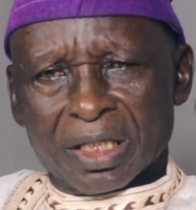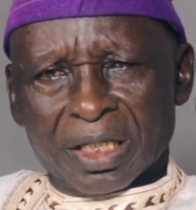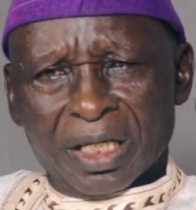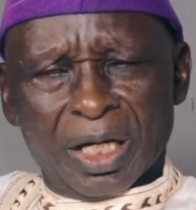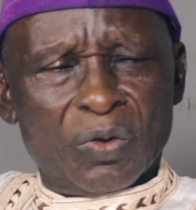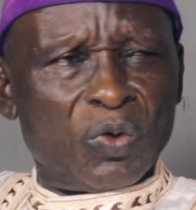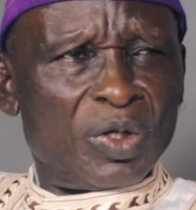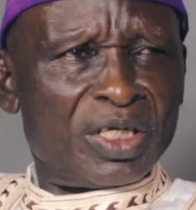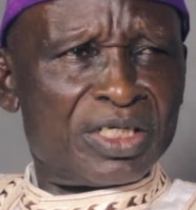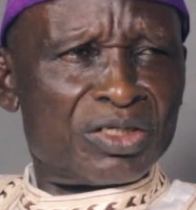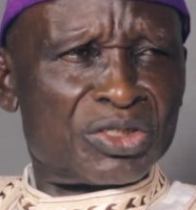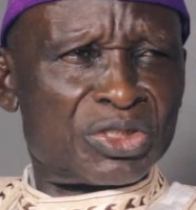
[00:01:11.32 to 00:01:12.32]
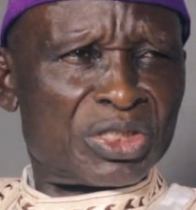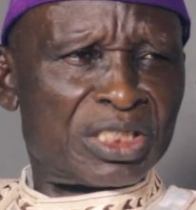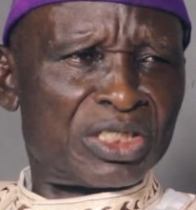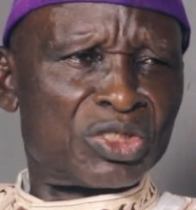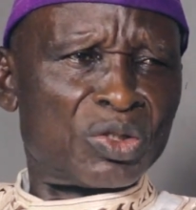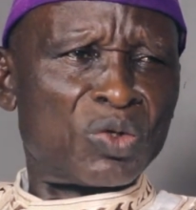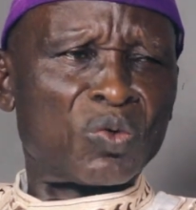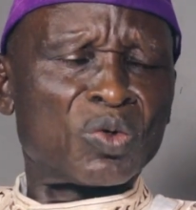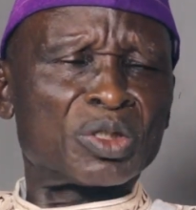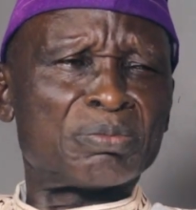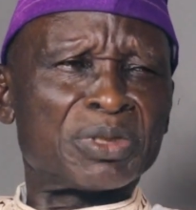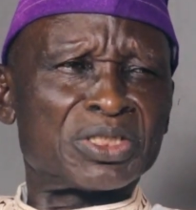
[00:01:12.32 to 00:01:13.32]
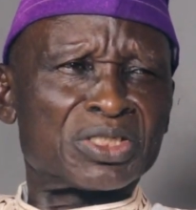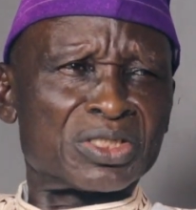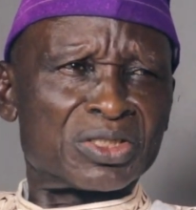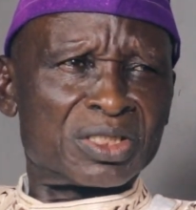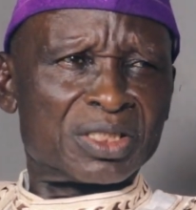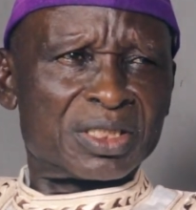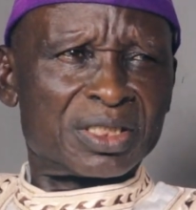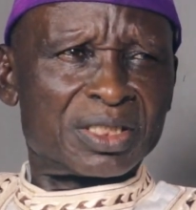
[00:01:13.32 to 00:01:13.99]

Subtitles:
they are calling a stranger on what basis?